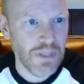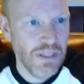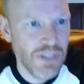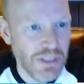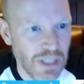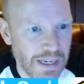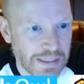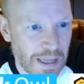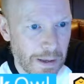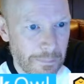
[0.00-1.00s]
Just like
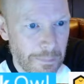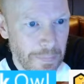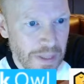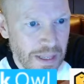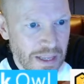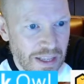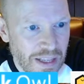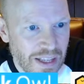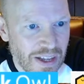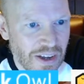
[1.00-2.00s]
that.
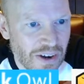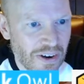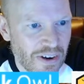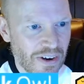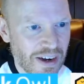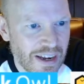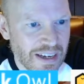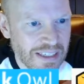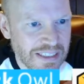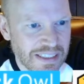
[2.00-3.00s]

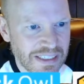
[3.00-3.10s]
Alright.